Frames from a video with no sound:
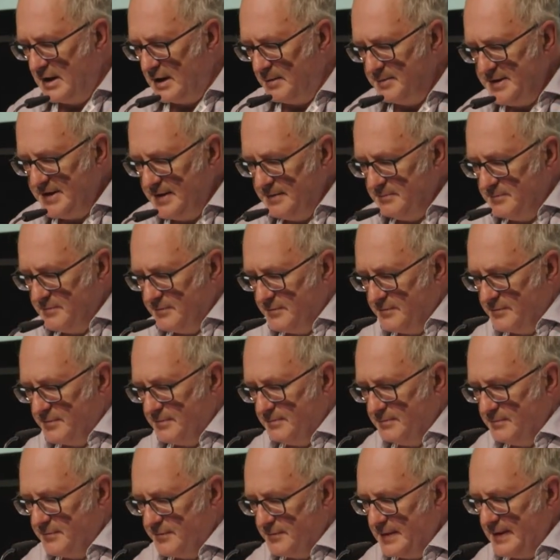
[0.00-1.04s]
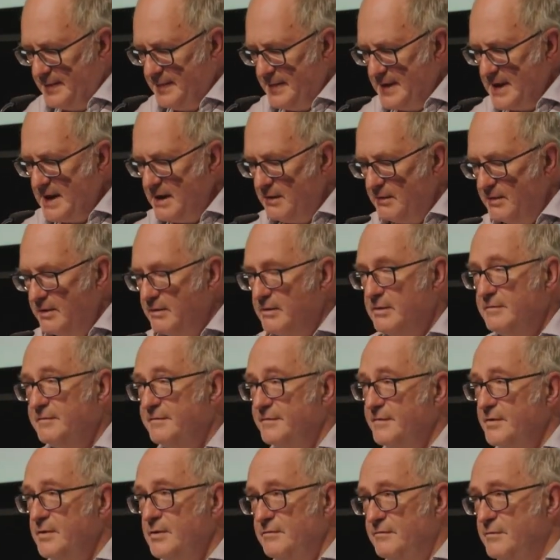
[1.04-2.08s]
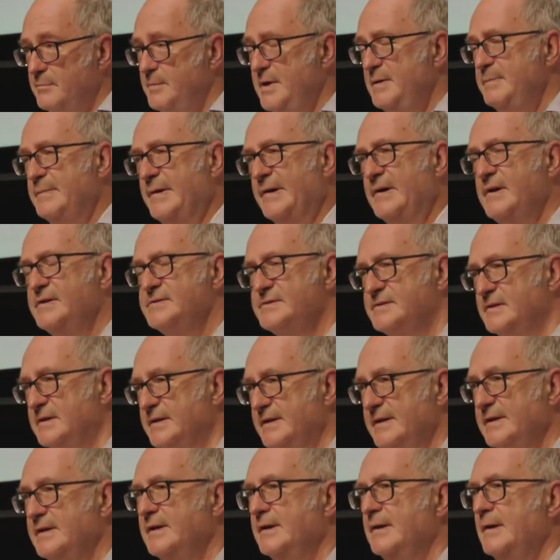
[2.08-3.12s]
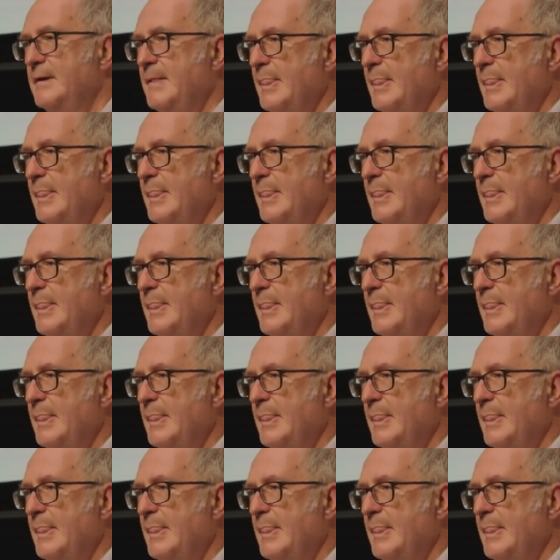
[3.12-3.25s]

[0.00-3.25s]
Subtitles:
I mean, in the area of food, for me personally,